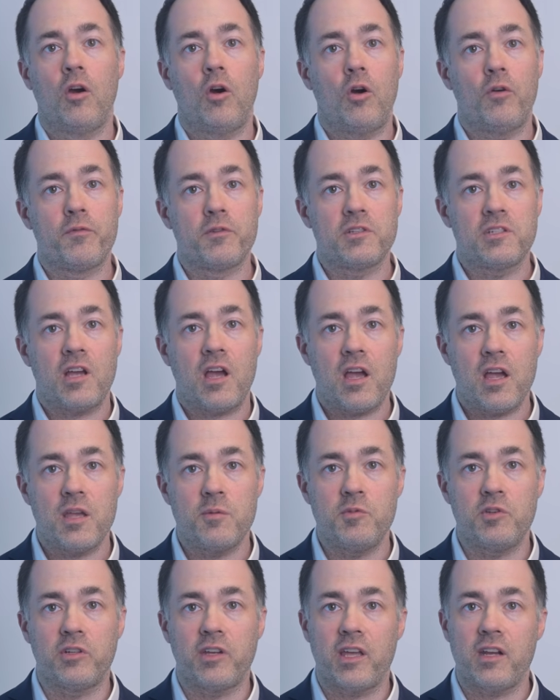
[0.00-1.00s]
Over
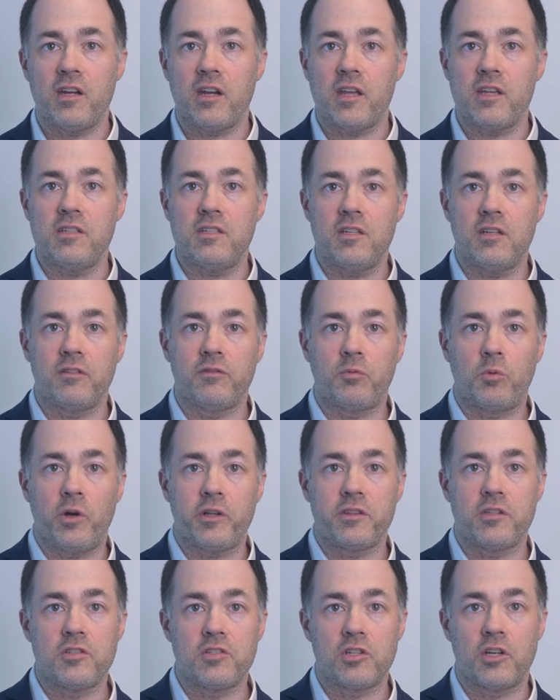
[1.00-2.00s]
time, you'll get an idea of
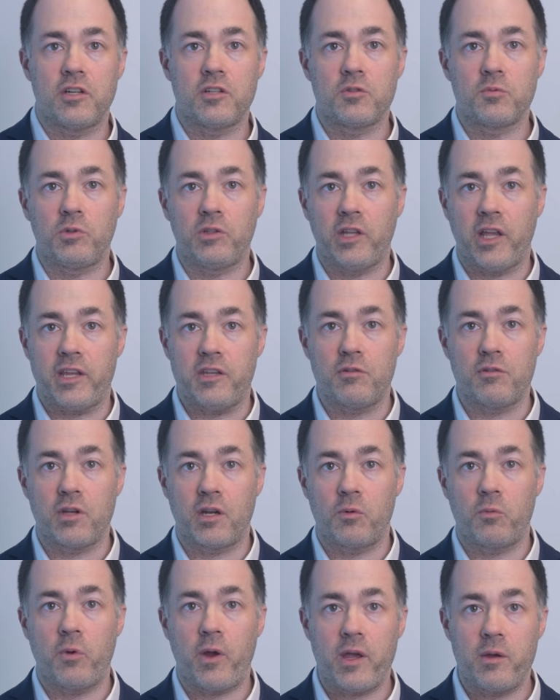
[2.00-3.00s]
what the judge will let you
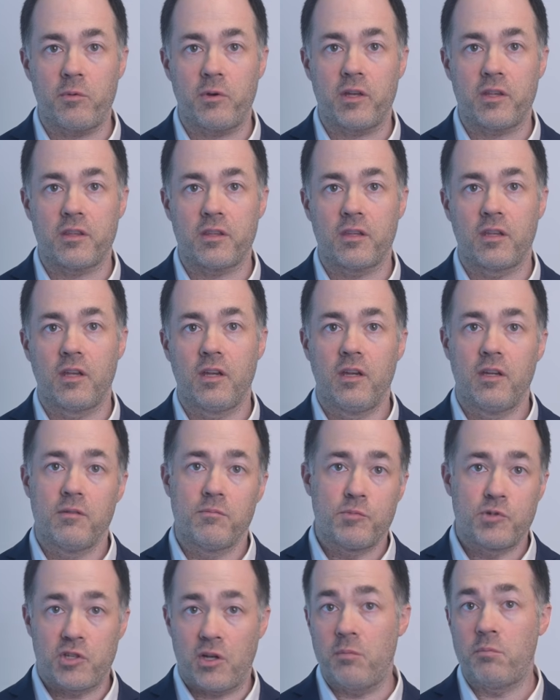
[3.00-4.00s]
get away with,
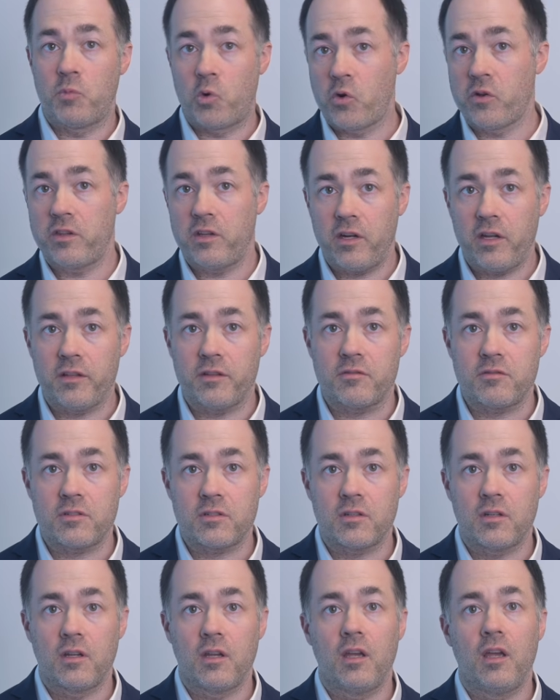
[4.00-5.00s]
some more than
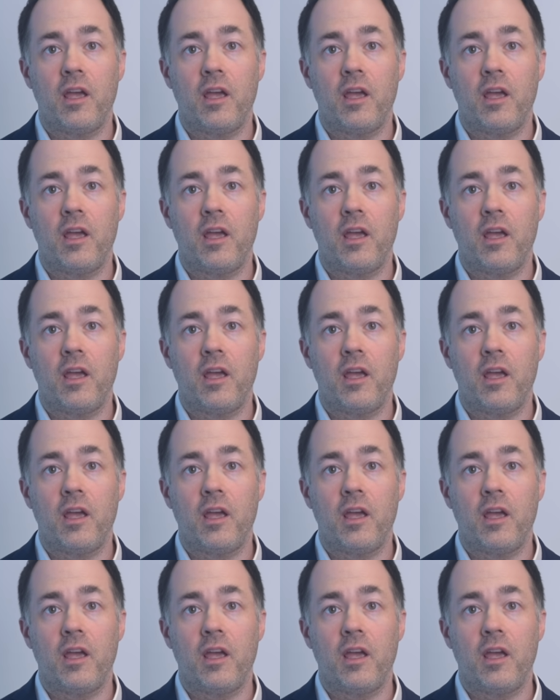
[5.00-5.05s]
others.